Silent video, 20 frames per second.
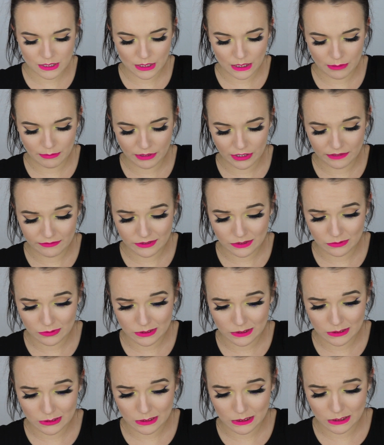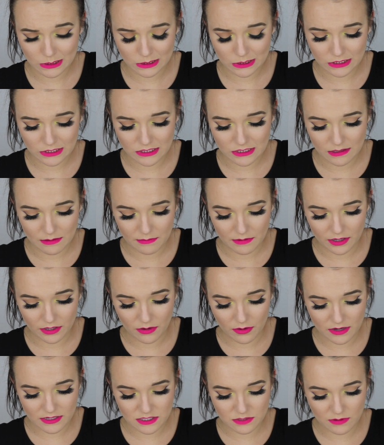I believe is what it's called. Go
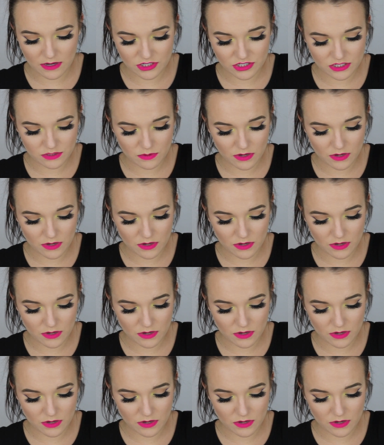ahead and swatch this